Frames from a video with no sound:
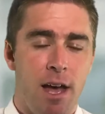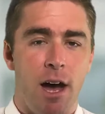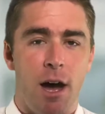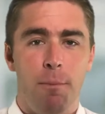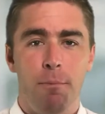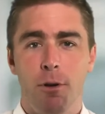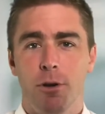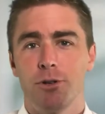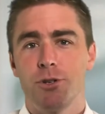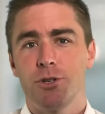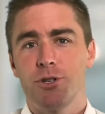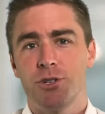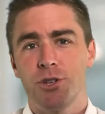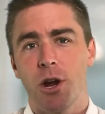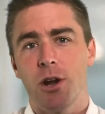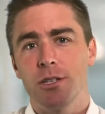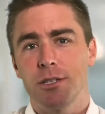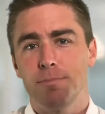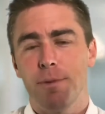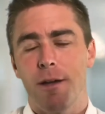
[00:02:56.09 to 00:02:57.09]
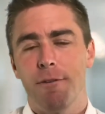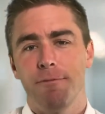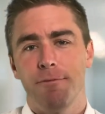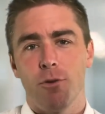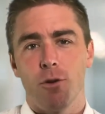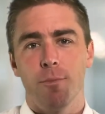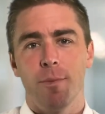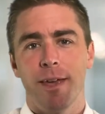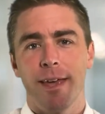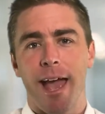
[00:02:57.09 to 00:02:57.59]
A merger starts by
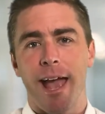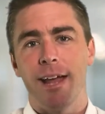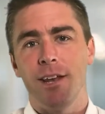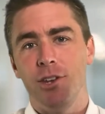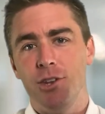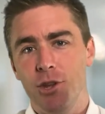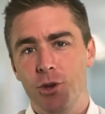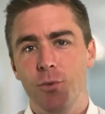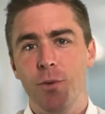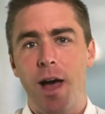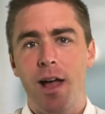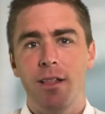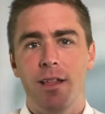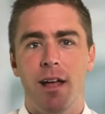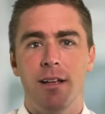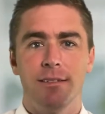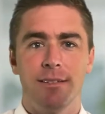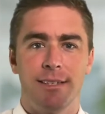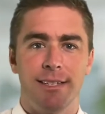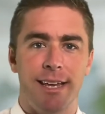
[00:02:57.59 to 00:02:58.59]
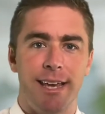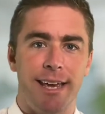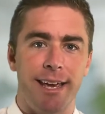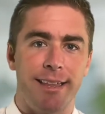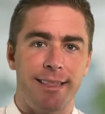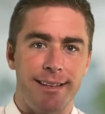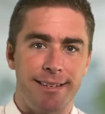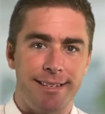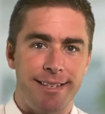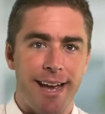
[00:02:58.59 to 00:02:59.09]
forming a new LLC
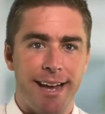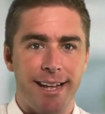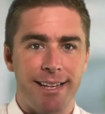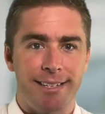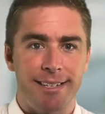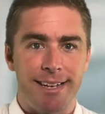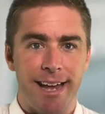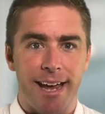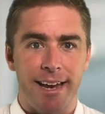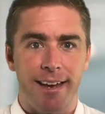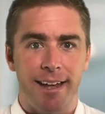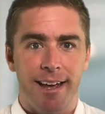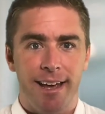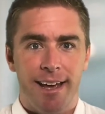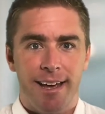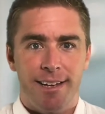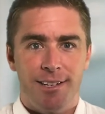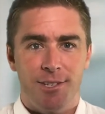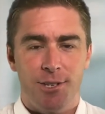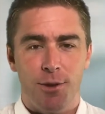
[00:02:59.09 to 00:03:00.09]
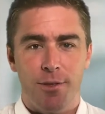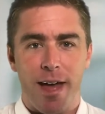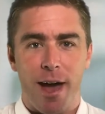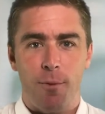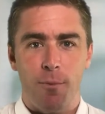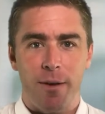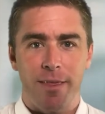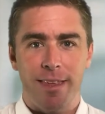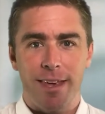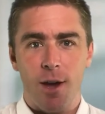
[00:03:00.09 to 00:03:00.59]
in the second state so
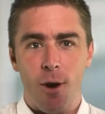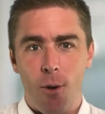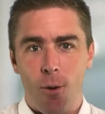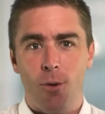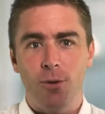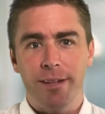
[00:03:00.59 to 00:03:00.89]
that when the old